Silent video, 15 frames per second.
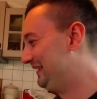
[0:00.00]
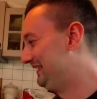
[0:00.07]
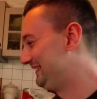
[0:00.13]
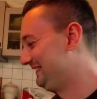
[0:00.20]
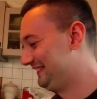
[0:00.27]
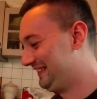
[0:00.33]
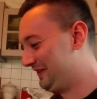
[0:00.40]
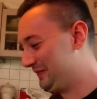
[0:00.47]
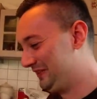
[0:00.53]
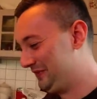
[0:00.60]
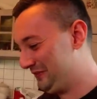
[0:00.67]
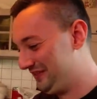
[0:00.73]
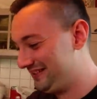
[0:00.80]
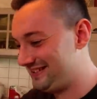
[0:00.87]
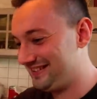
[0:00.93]
but I want to
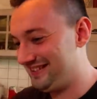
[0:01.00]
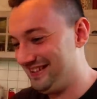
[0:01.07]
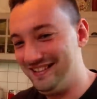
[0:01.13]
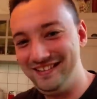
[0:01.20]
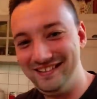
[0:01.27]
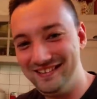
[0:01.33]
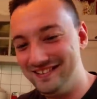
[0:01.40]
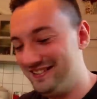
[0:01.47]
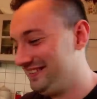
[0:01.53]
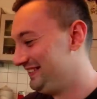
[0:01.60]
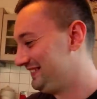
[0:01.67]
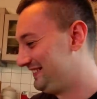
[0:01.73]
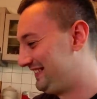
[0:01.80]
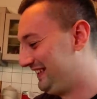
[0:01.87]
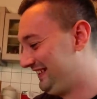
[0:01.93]
drink it the
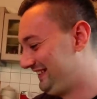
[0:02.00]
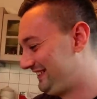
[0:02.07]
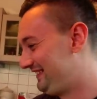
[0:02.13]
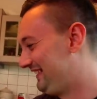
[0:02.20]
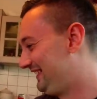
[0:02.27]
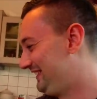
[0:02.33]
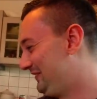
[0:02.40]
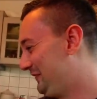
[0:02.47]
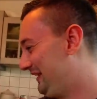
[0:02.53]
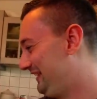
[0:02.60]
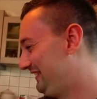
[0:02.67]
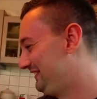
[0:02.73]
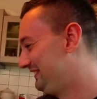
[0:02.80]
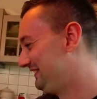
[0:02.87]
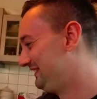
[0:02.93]
Thai style
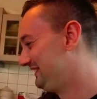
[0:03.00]
way.